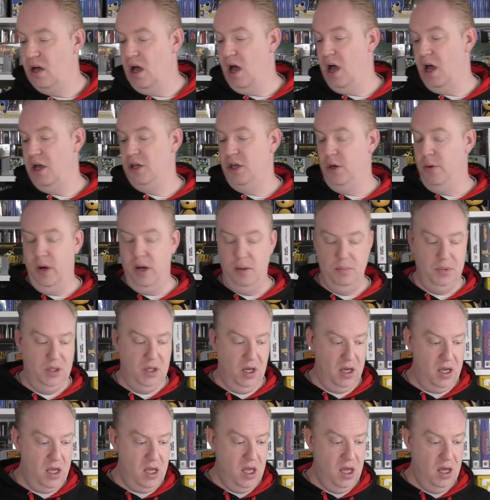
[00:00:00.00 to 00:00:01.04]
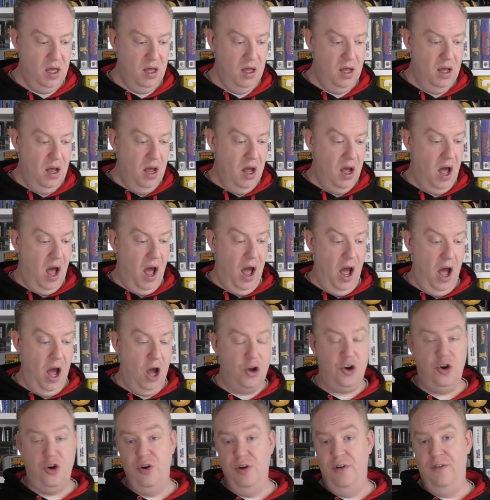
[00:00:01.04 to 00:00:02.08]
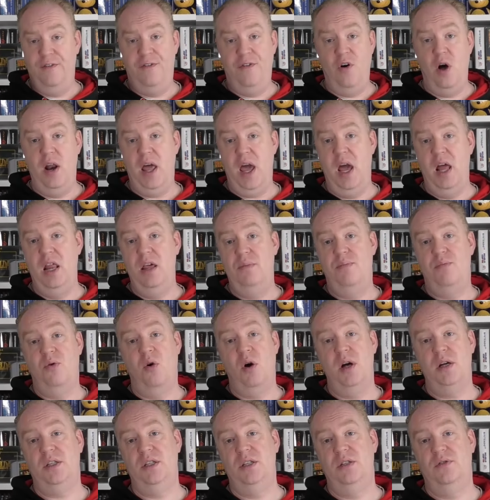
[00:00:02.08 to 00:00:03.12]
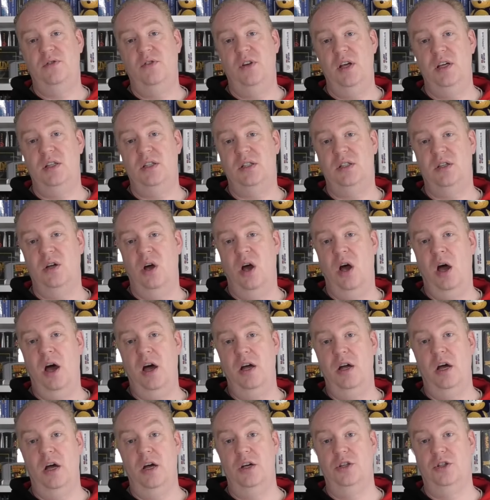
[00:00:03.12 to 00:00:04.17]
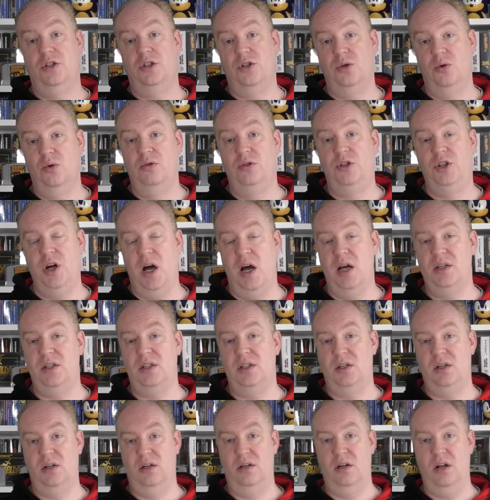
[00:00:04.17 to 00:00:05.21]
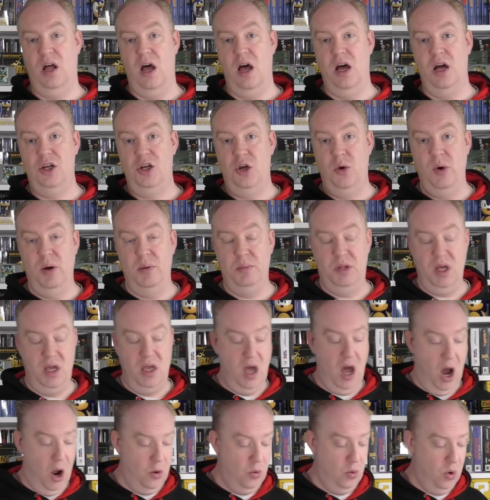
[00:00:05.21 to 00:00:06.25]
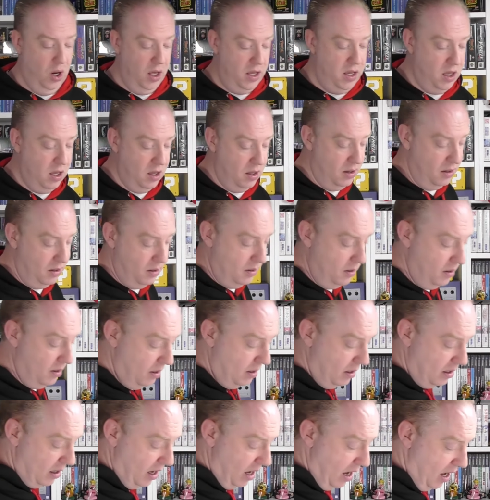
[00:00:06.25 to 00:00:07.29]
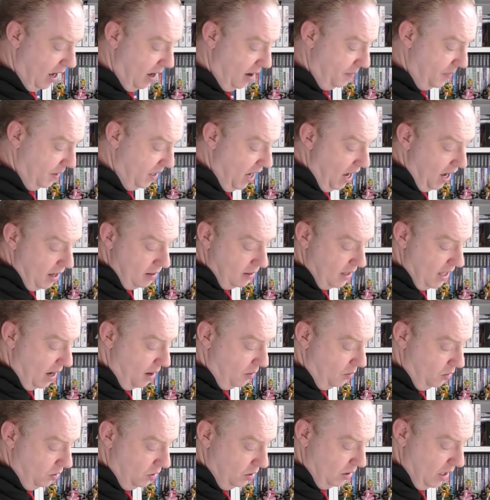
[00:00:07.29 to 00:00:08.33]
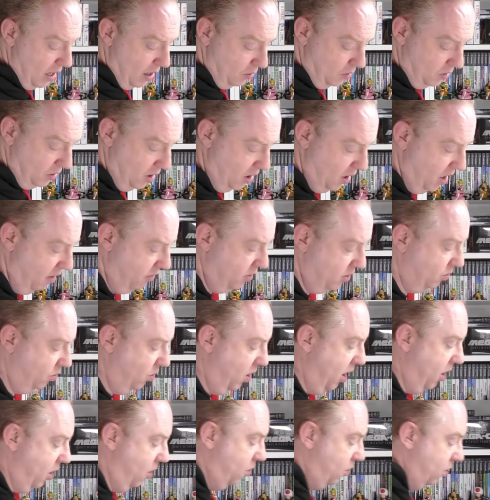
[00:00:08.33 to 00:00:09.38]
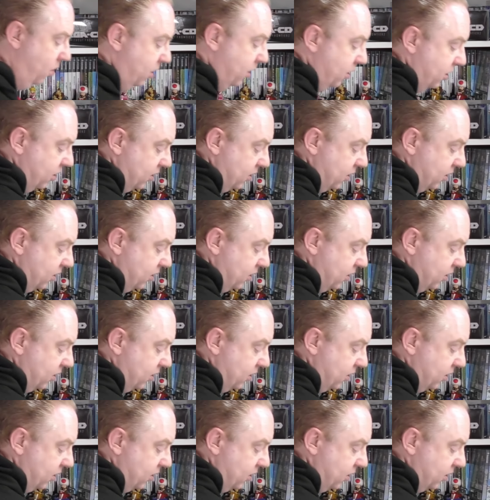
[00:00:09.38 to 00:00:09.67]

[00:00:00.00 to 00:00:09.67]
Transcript: UMD. Couldn't find any prices for this as sort of just UMD only, but yeah, that was in there as well.